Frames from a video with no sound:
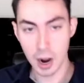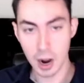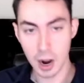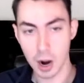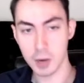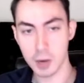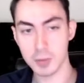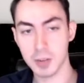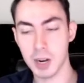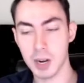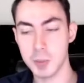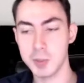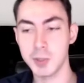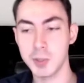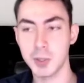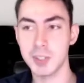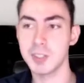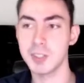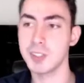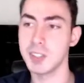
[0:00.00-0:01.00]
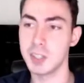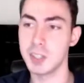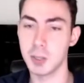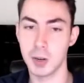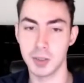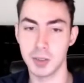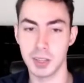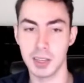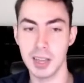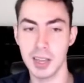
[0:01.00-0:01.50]
RFCOMM, as you can see here
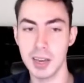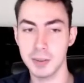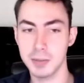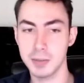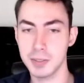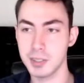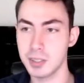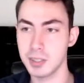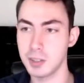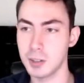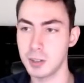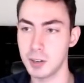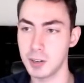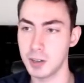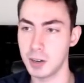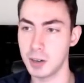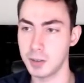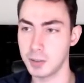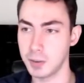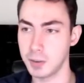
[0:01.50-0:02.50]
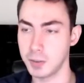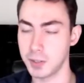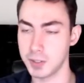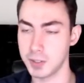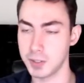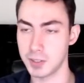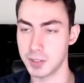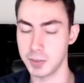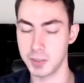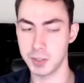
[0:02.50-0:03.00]
on the left of
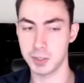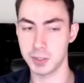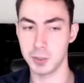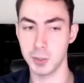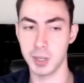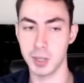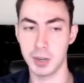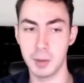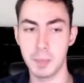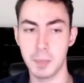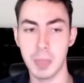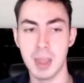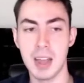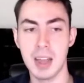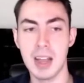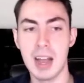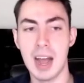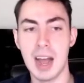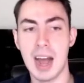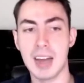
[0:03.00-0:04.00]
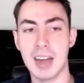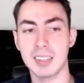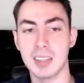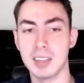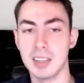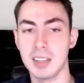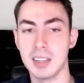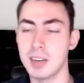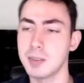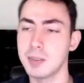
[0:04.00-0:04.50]
this screen, has a
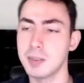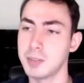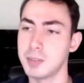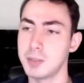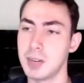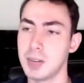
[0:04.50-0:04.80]
lot of different